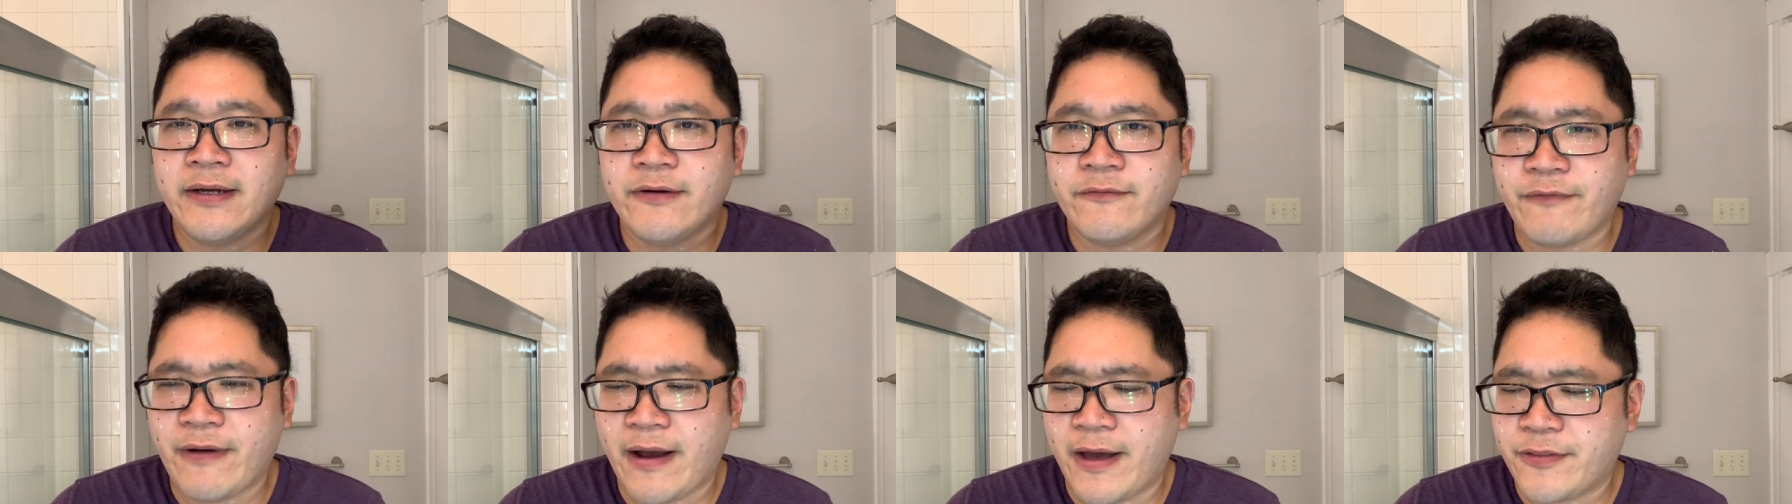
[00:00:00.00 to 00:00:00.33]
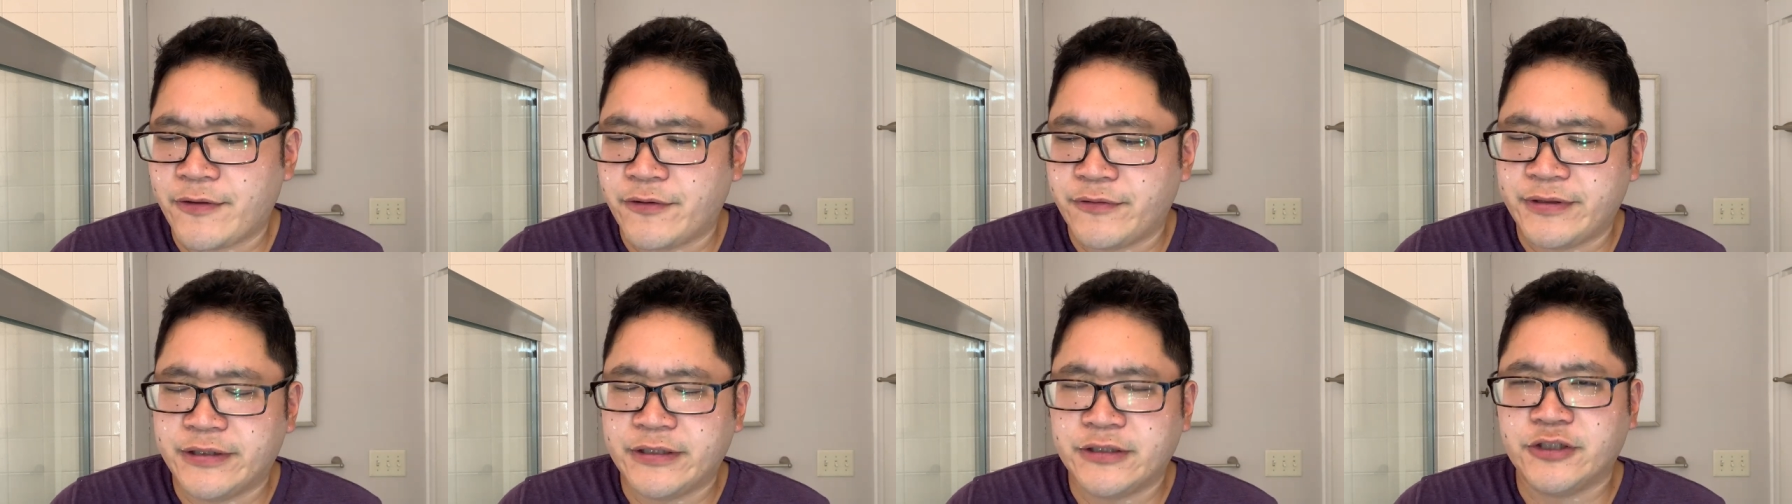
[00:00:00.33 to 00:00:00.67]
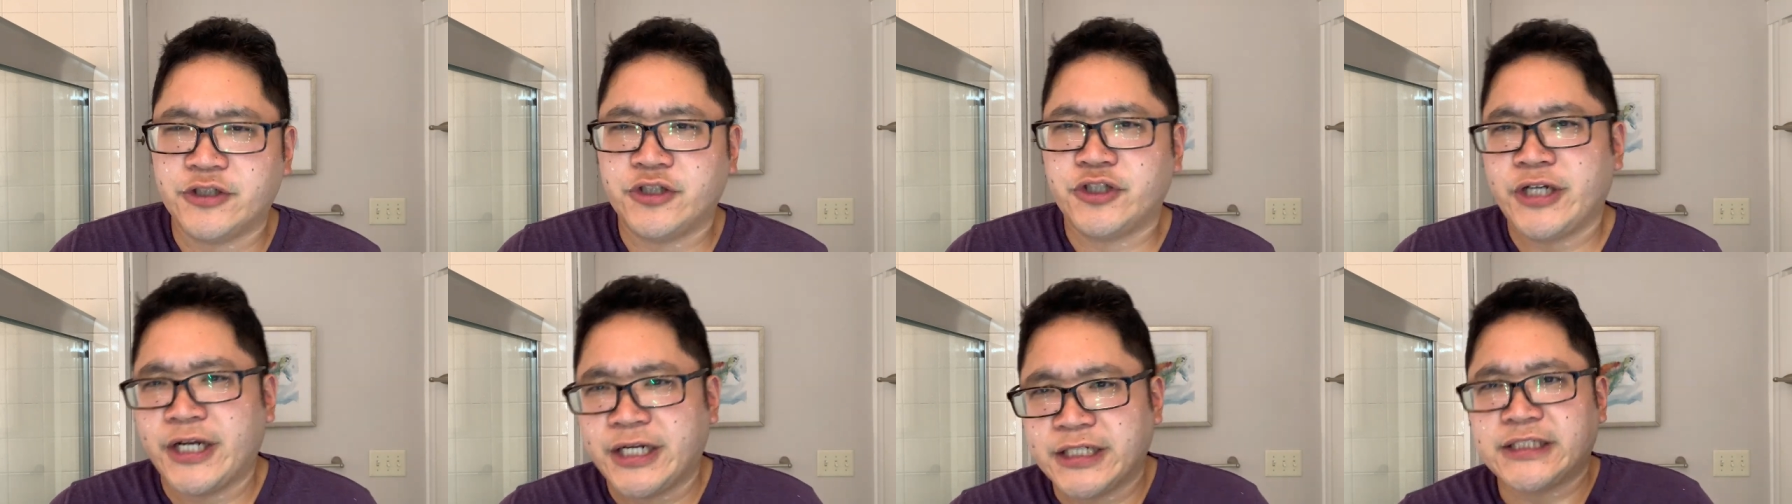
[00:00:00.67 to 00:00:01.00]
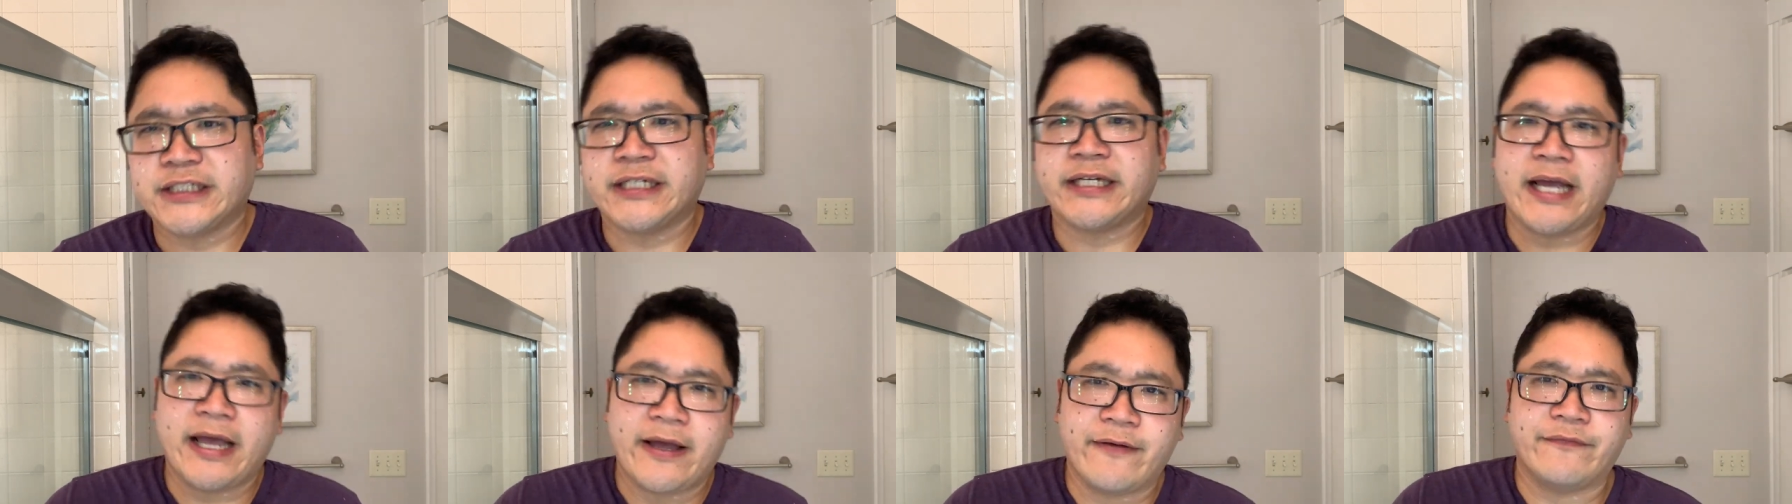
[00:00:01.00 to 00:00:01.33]
rather than
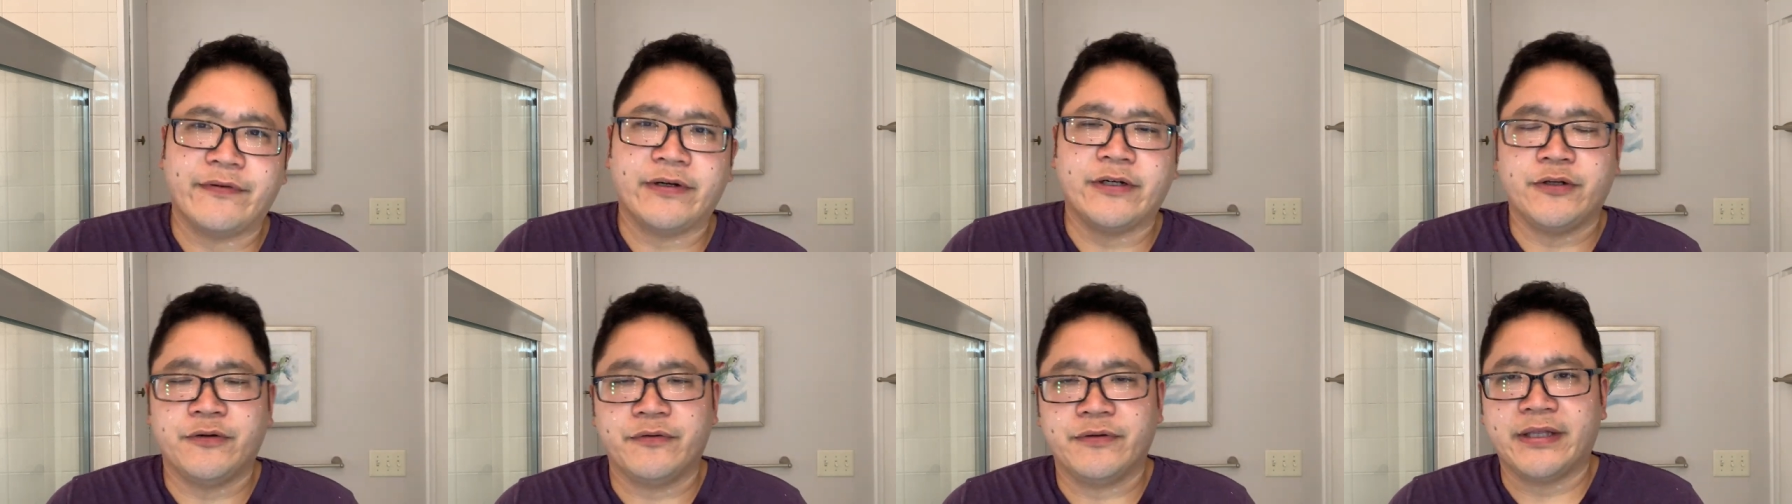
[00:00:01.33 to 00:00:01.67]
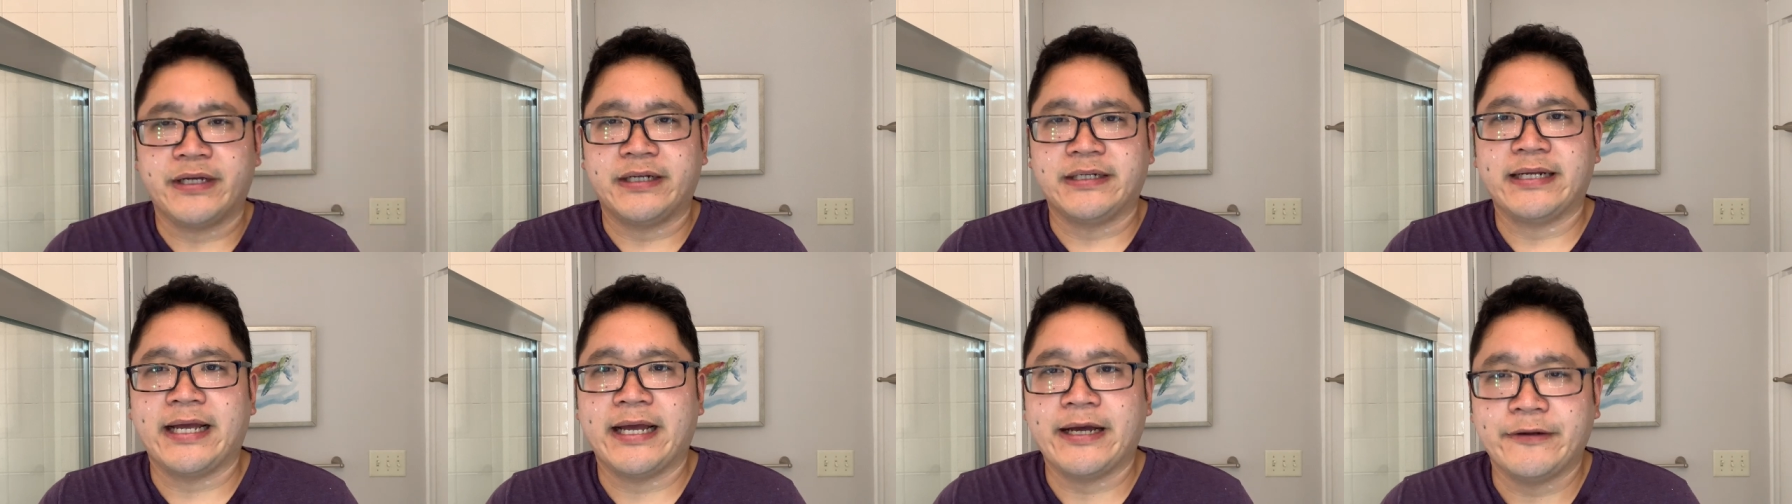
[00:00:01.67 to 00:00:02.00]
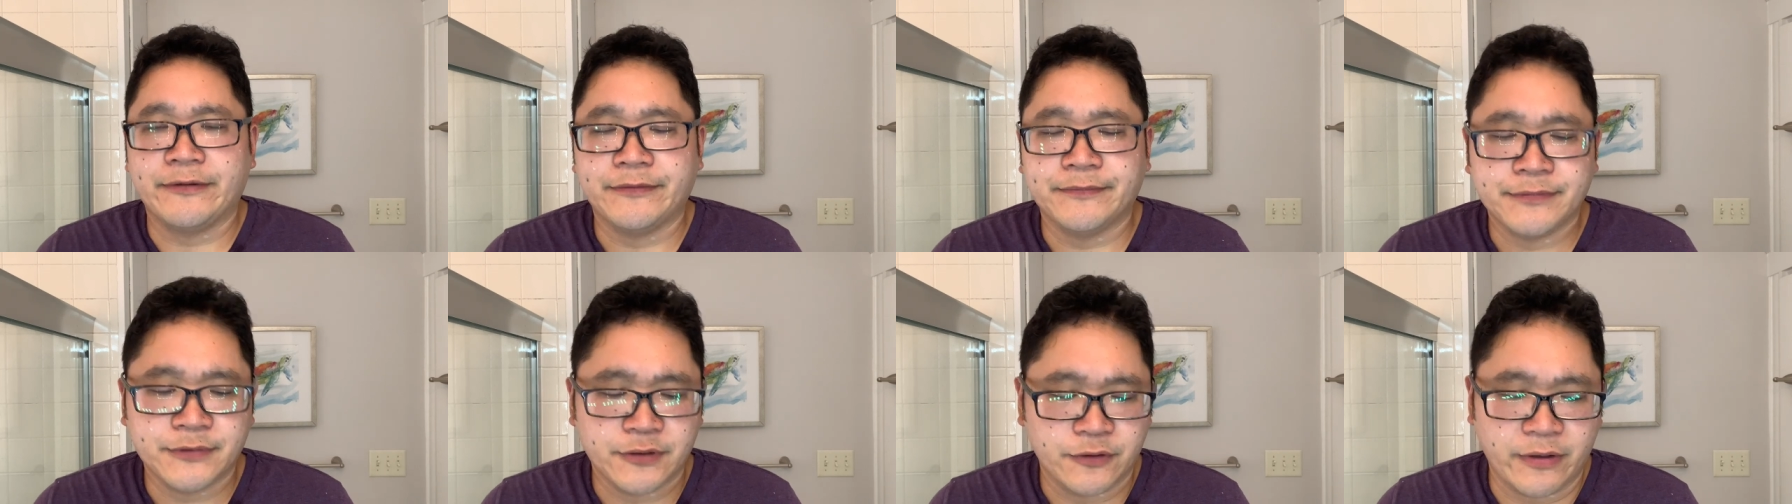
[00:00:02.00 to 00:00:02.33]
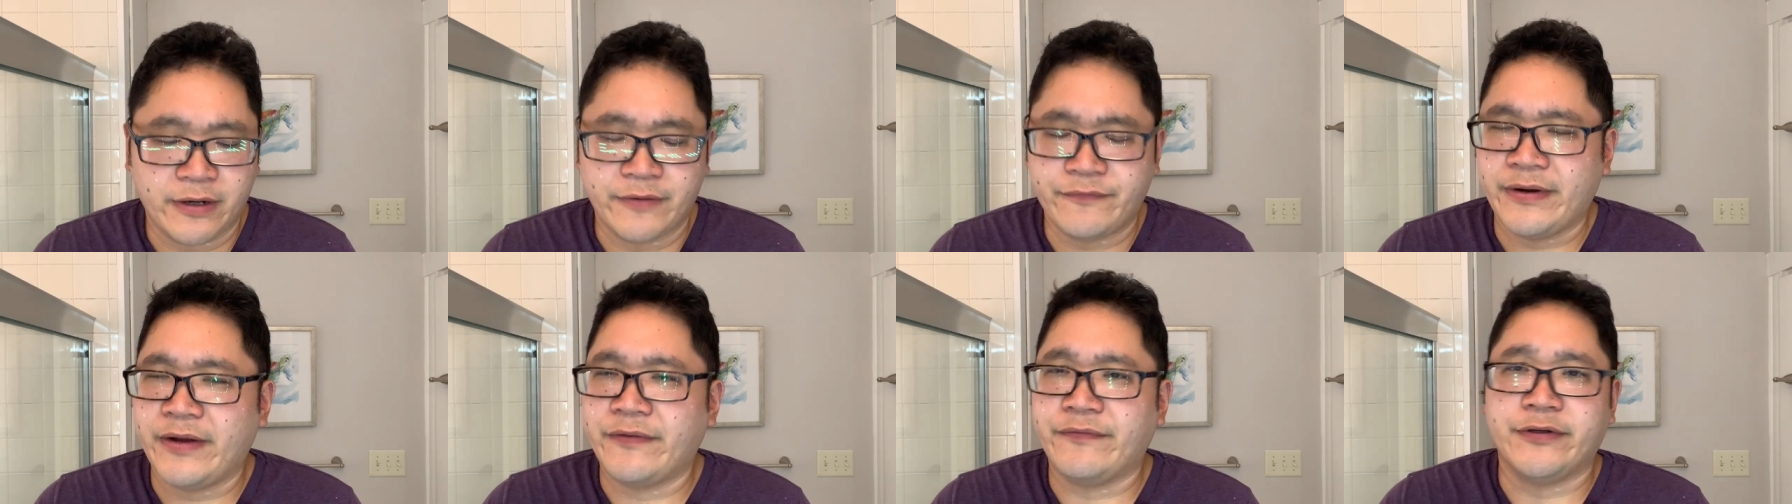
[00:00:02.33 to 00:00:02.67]
chasing every new thing down
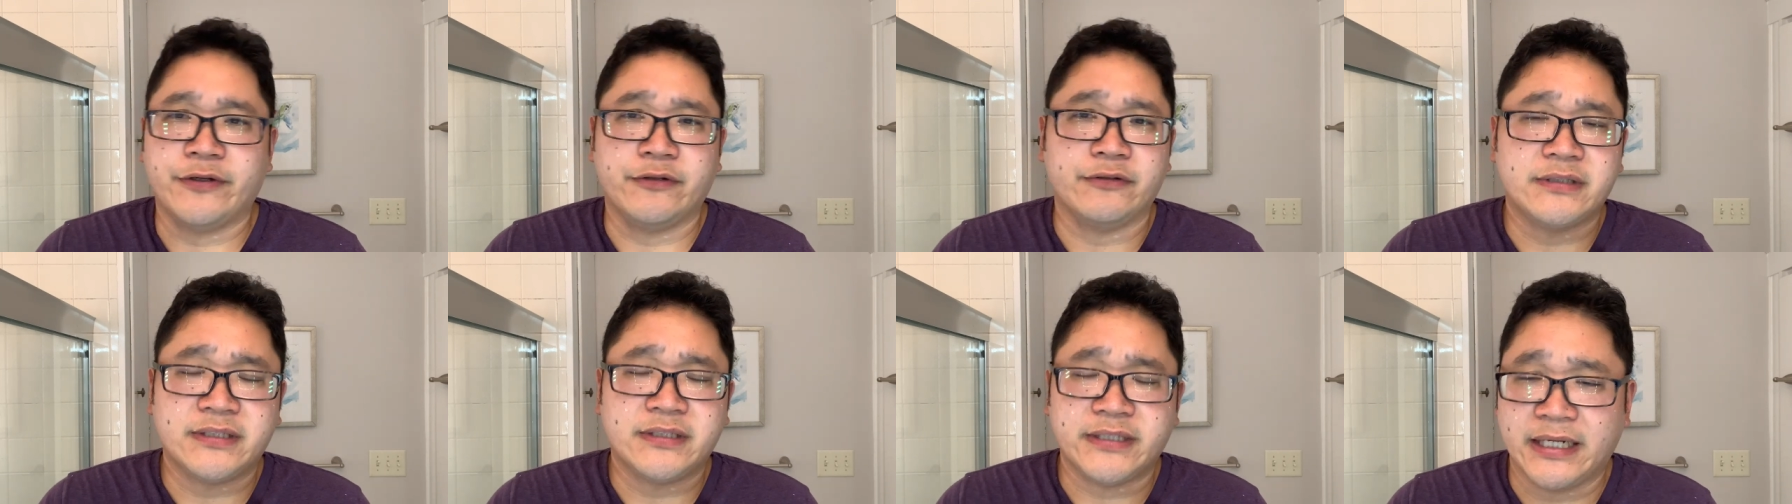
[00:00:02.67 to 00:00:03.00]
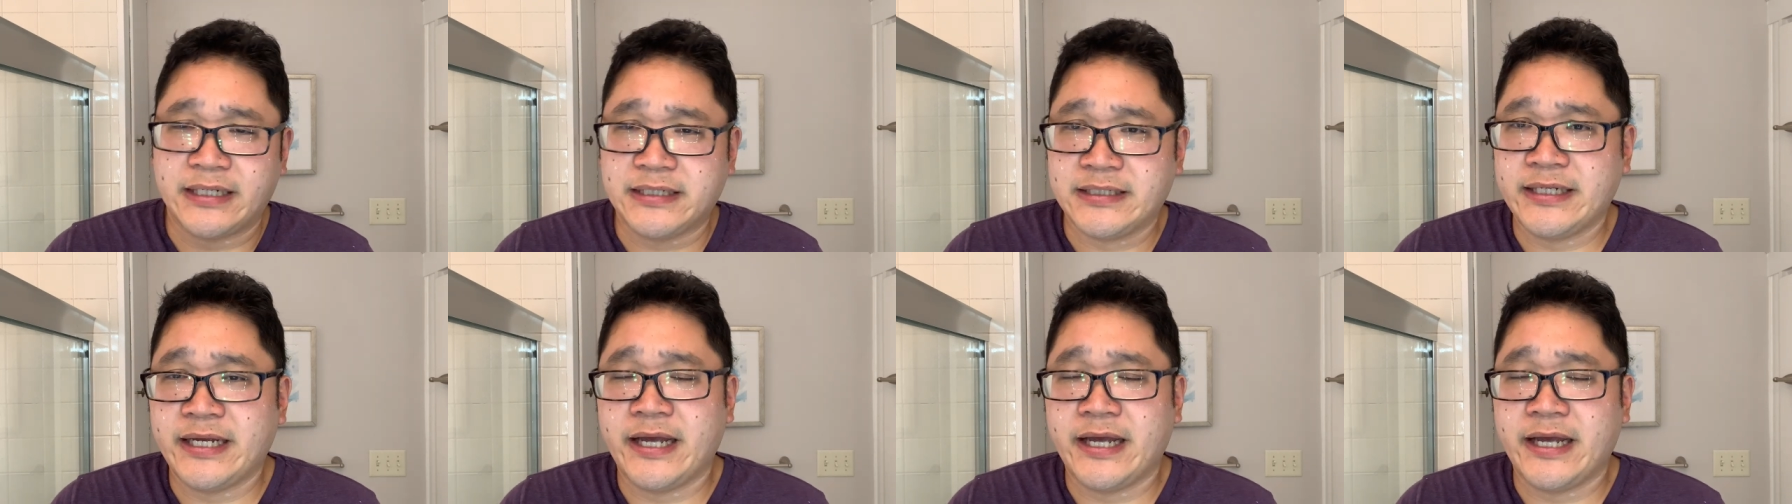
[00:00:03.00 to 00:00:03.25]
or every new scent,